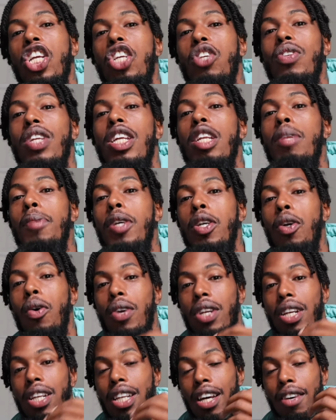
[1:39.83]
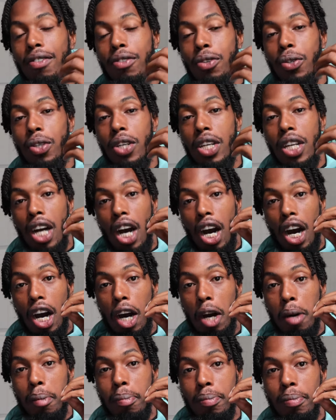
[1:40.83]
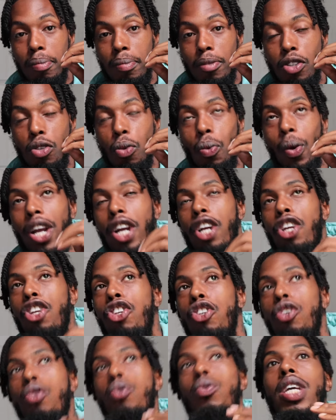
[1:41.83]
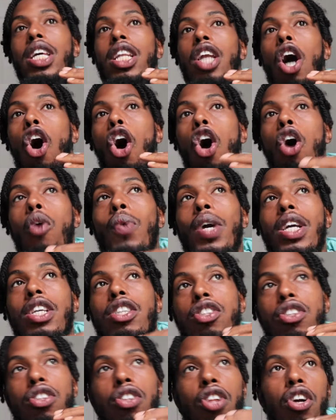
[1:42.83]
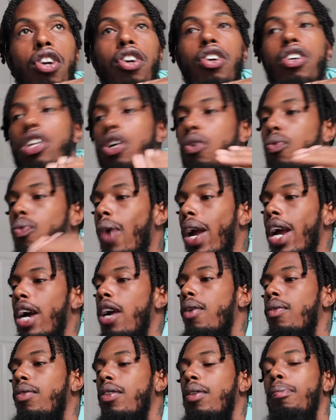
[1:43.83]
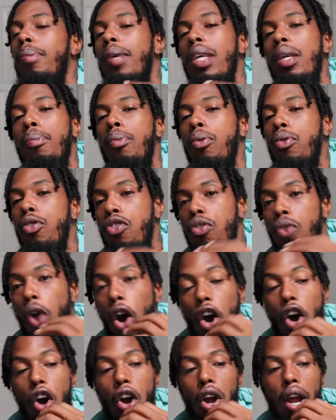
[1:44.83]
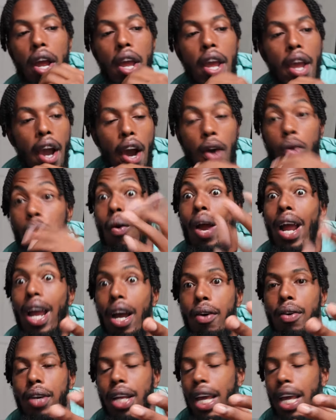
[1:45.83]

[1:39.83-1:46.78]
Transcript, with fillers: You need to be on a level um, to where you can always learn around the people you are around.